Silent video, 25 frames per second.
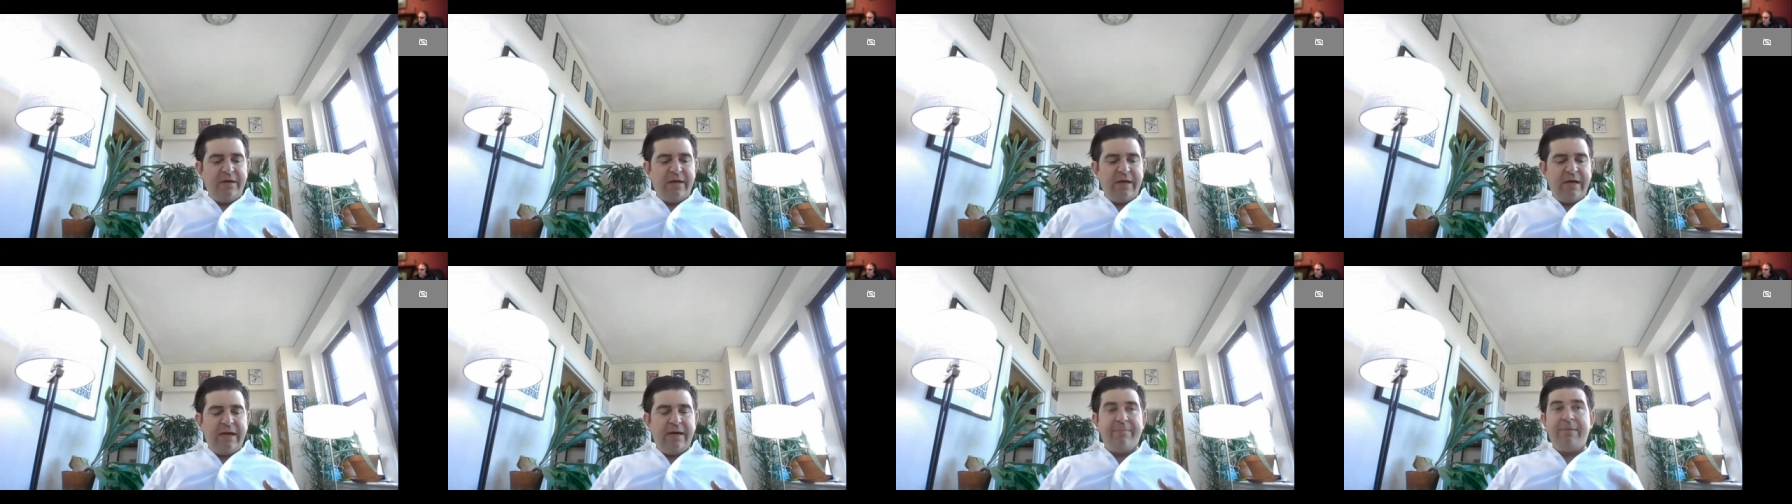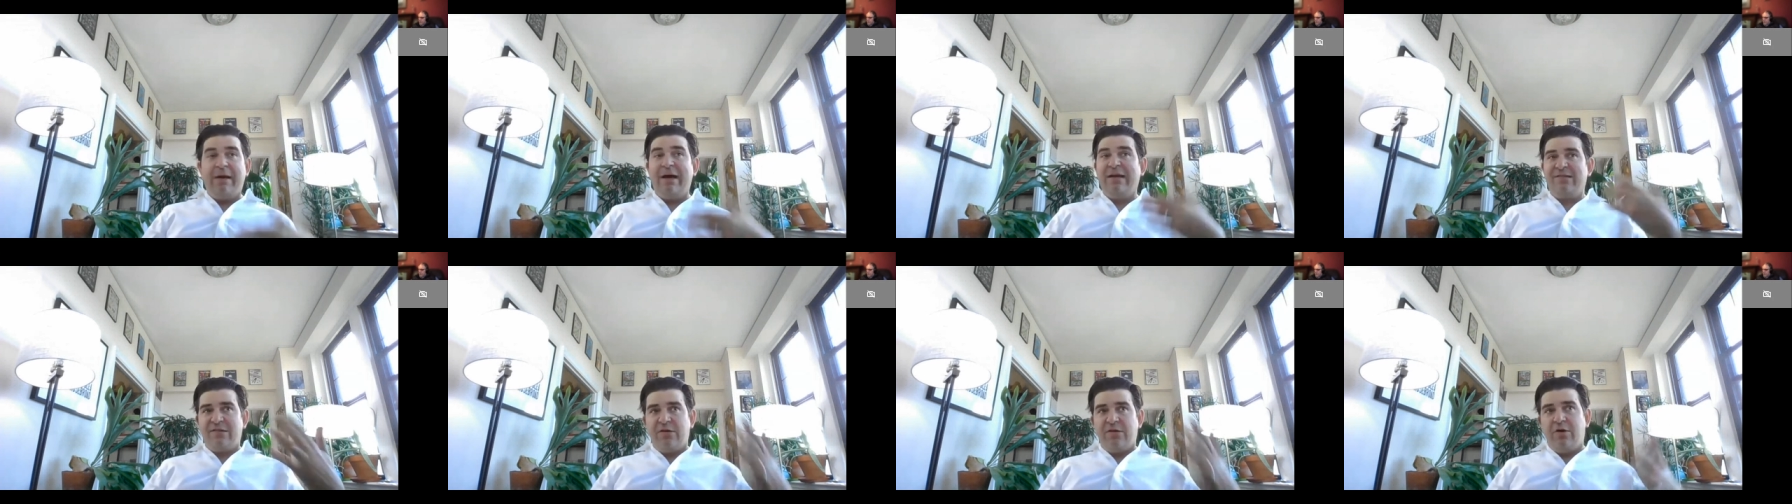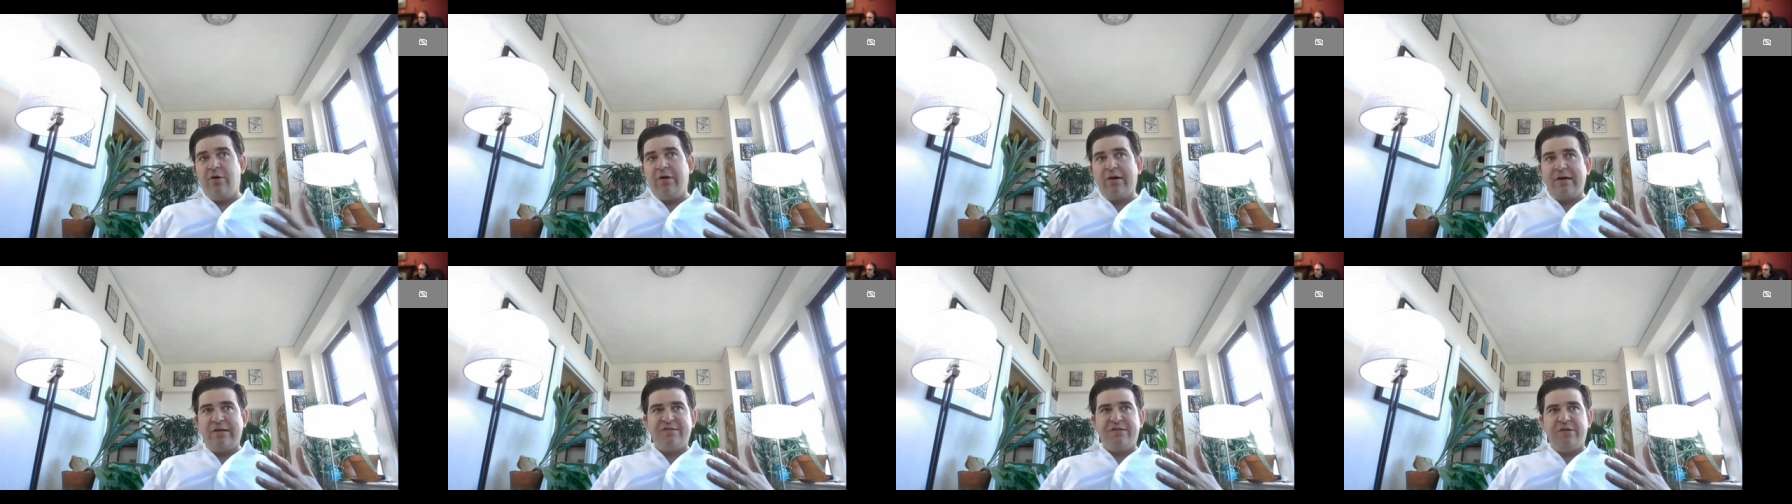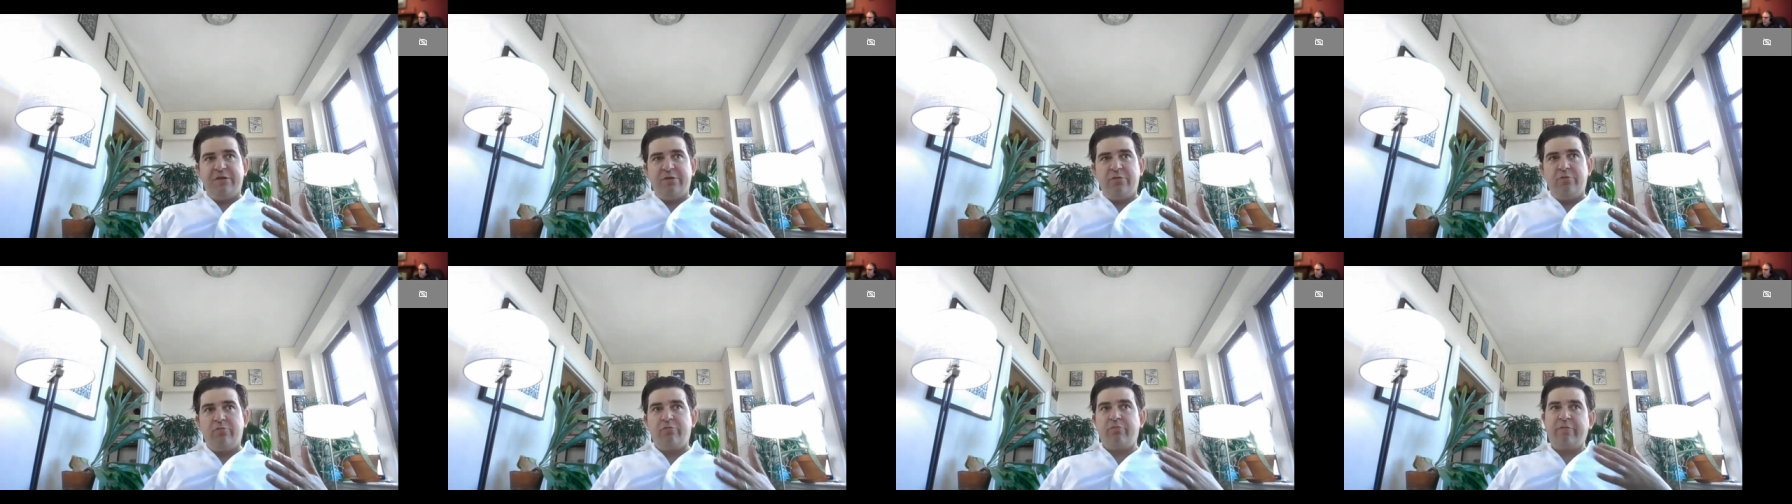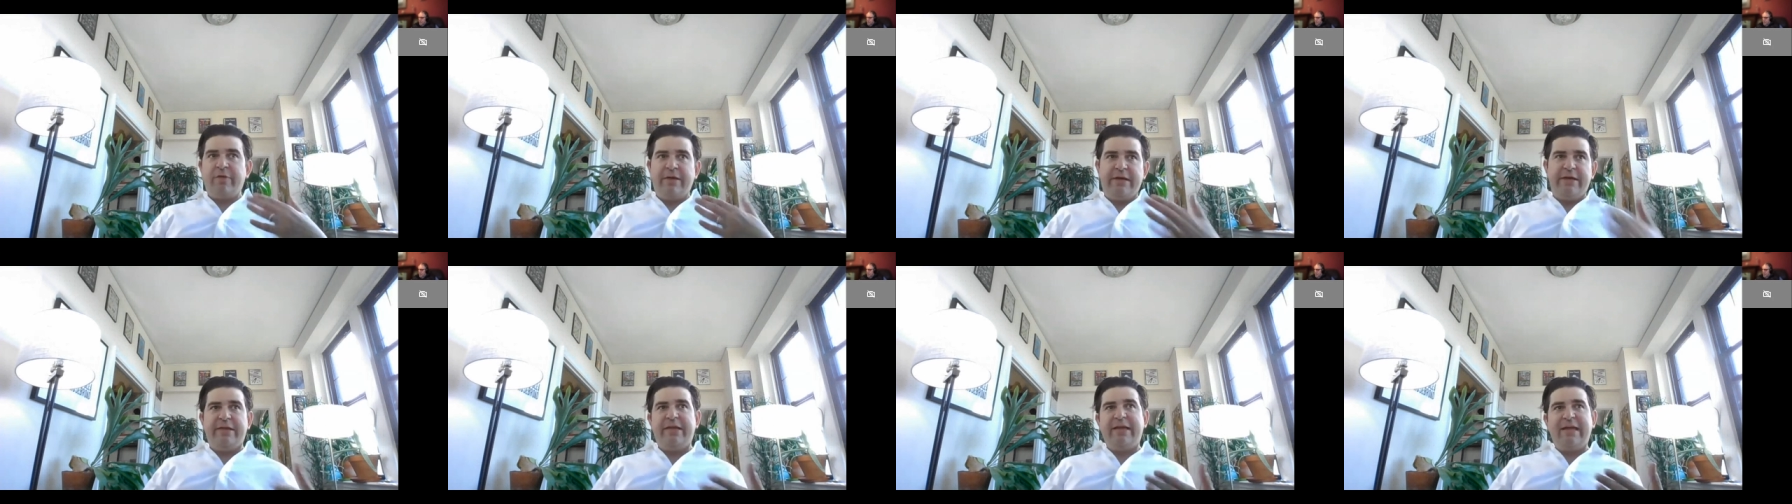um, as long as you
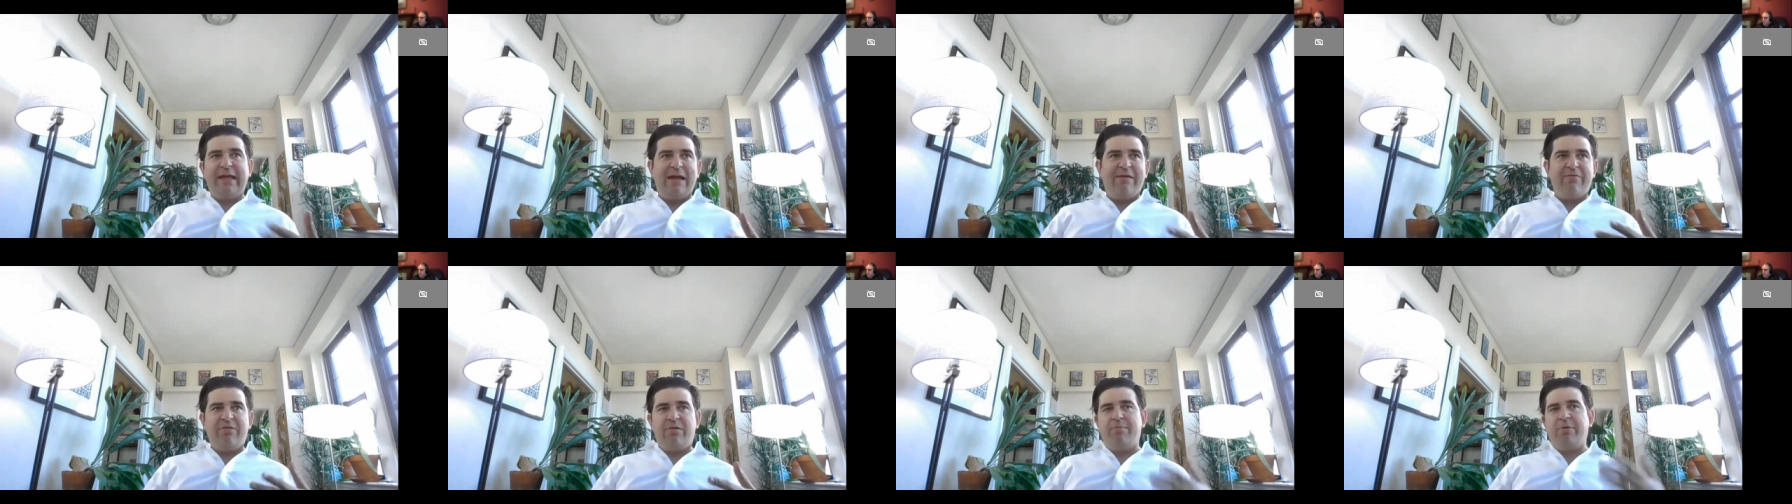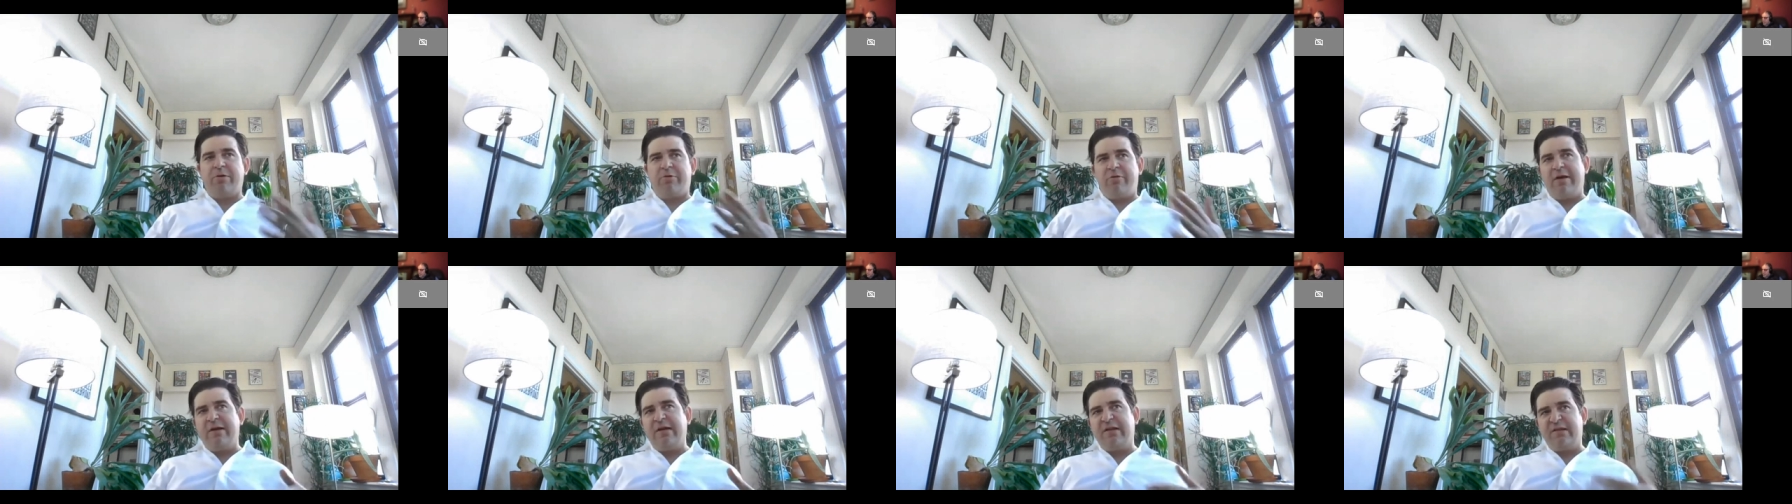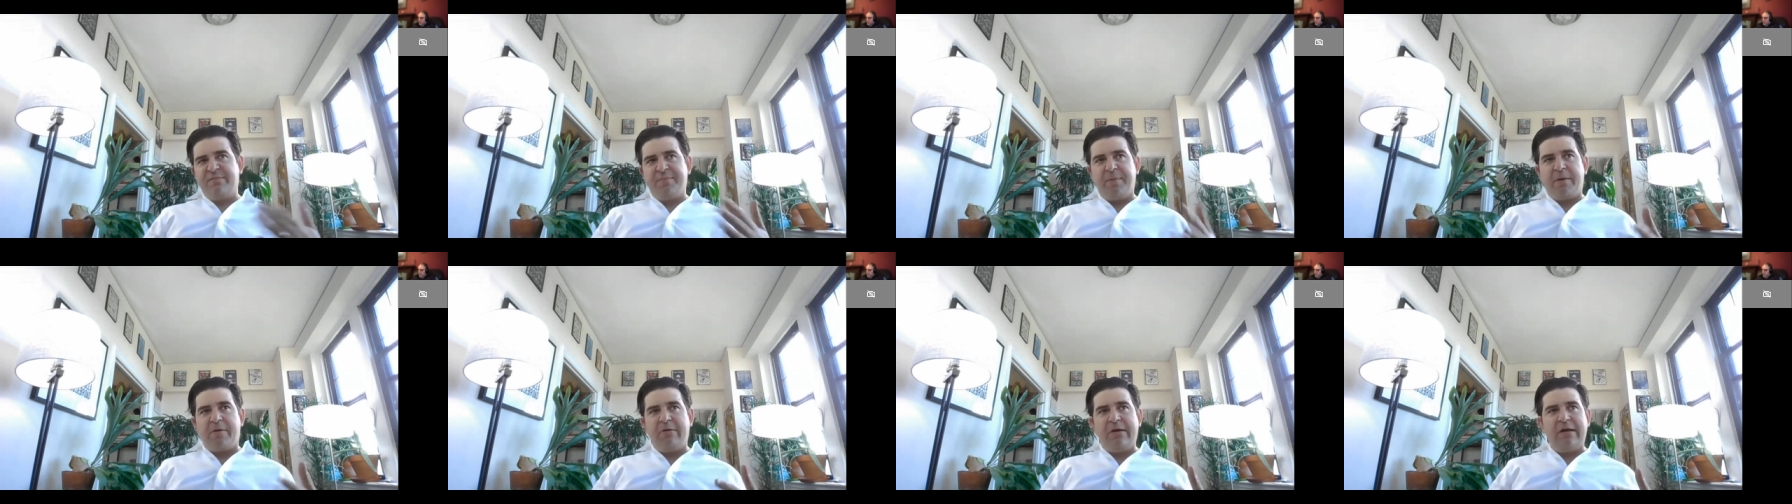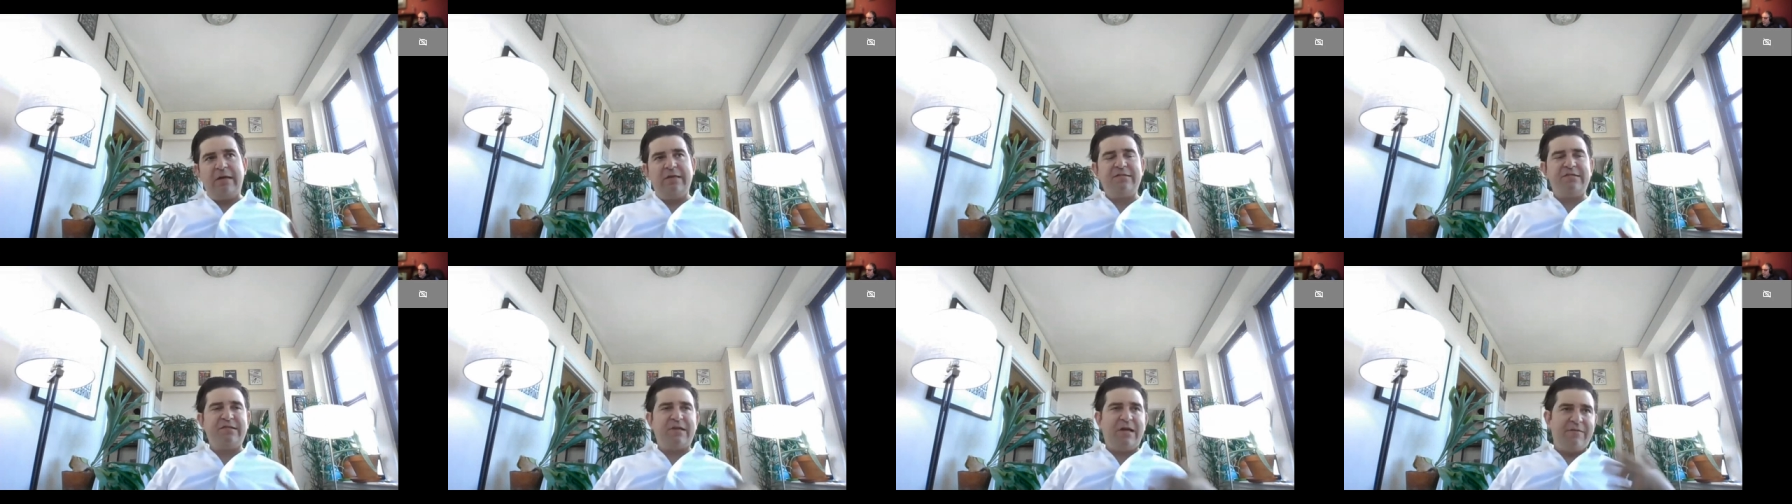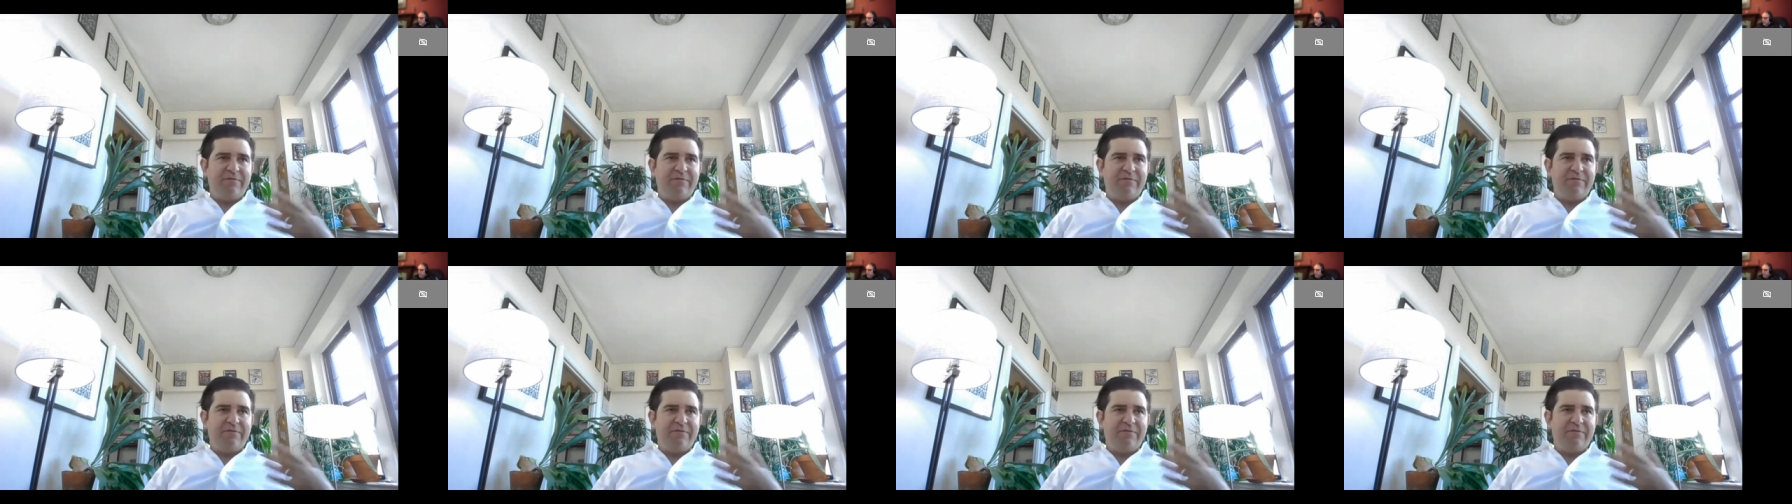really gave them a great experience.